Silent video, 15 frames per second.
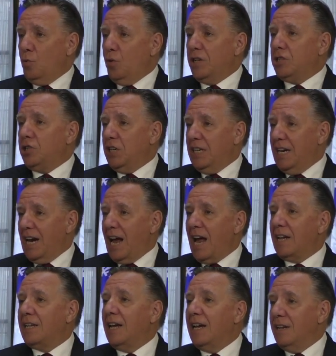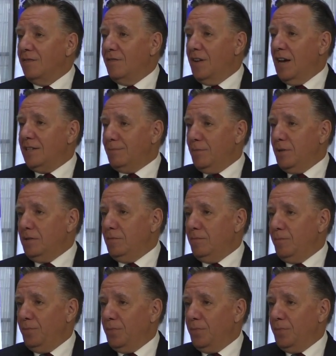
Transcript: which he had investment,